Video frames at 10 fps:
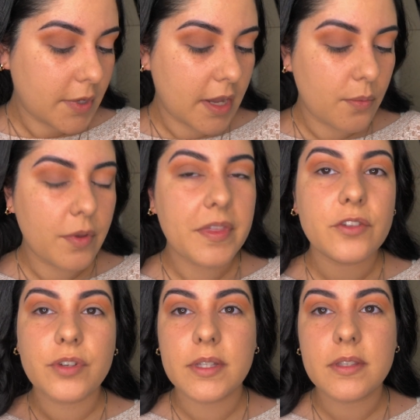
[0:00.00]
I want that
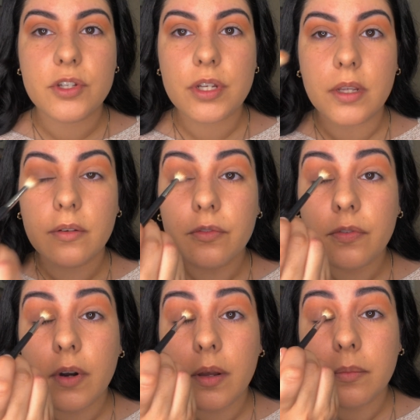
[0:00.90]
transition
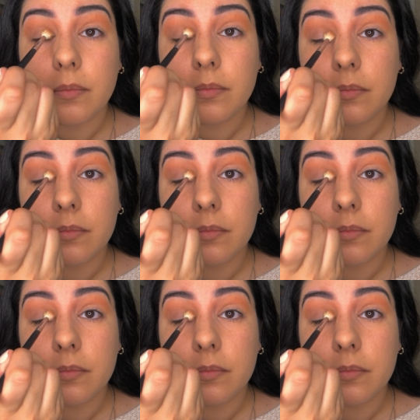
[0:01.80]
from